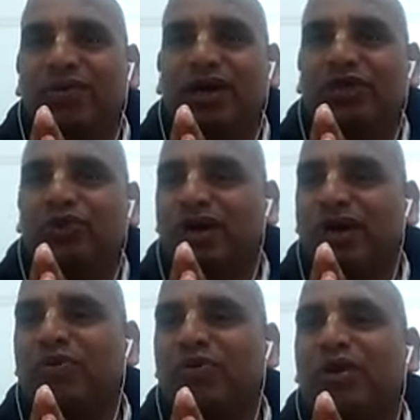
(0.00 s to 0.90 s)
We are so
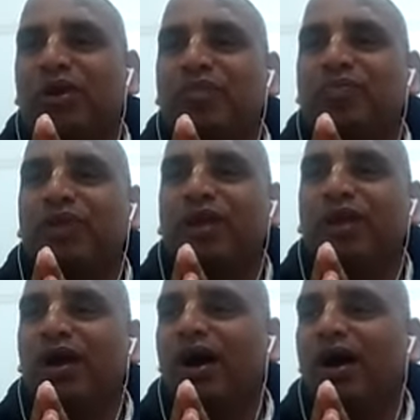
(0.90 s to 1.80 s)
grateful.
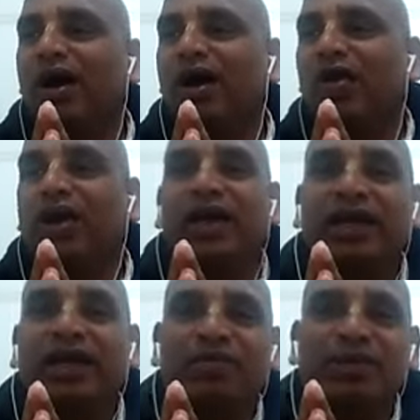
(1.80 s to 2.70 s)
Already
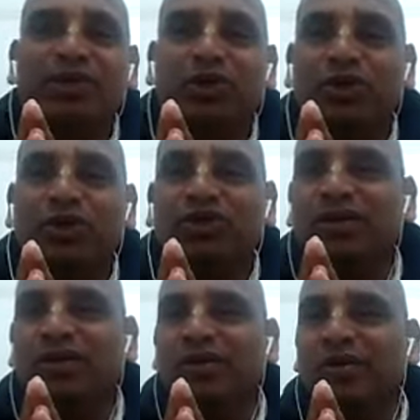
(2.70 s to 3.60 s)
I gave the
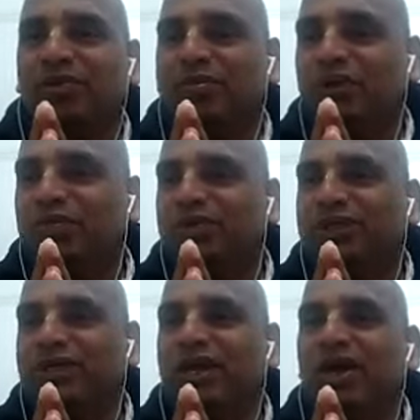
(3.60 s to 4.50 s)
introduction of the
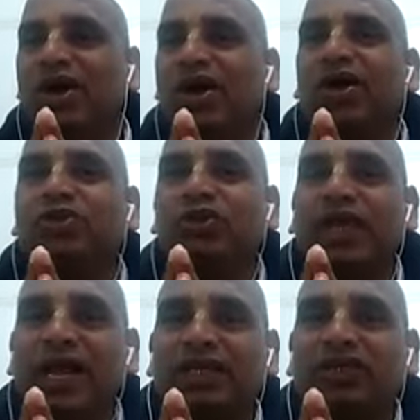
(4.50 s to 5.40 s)
Prabhuji. Also,
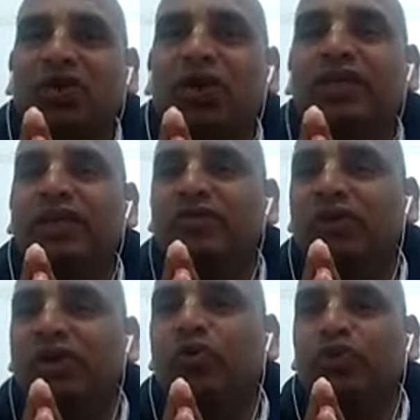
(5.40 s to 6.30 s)
thanks all the
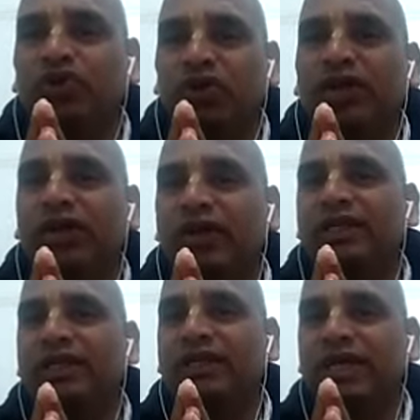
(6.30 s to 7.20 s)
devotees who joined here
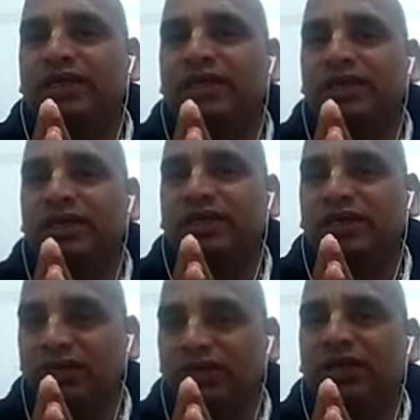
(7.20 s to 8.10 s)
in this
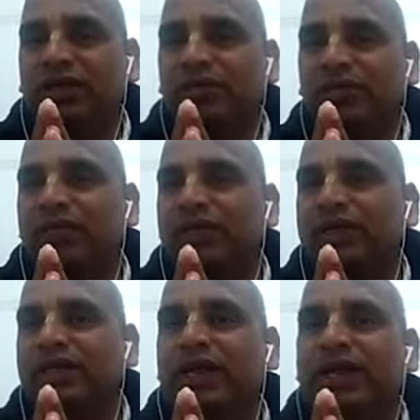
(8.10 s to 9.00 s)
session, in the Bhagavad
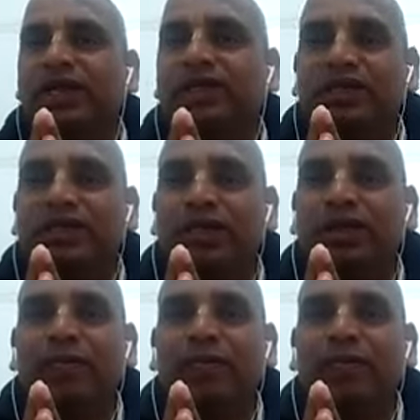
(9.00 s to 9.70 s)
Gita reading session.